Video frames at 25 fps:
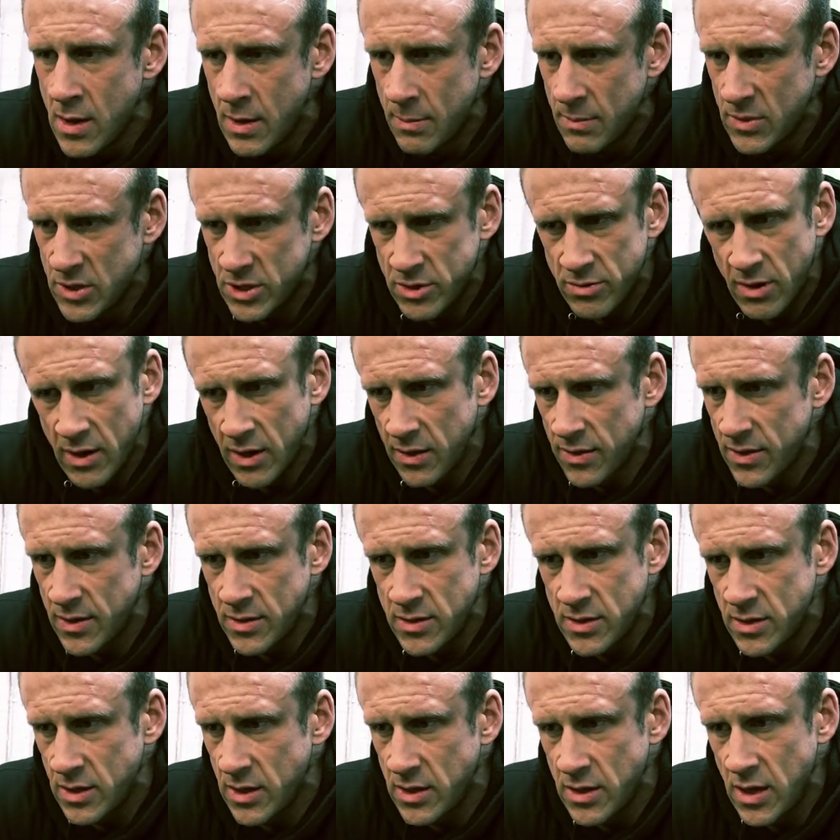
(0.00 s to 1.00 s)
my strength
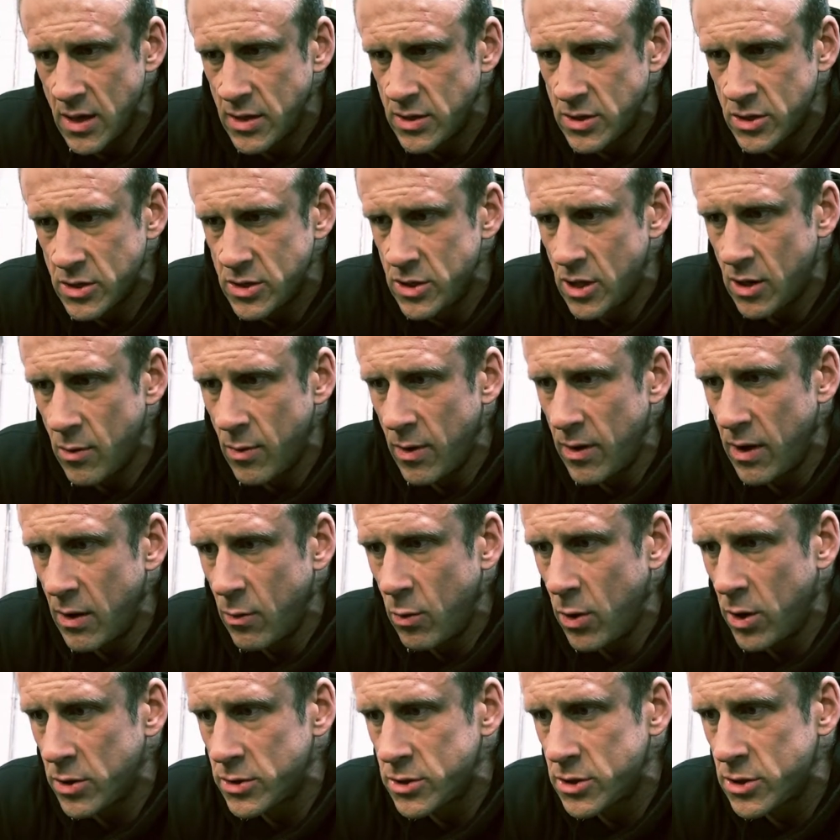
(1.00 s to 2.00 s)
is just not where it was.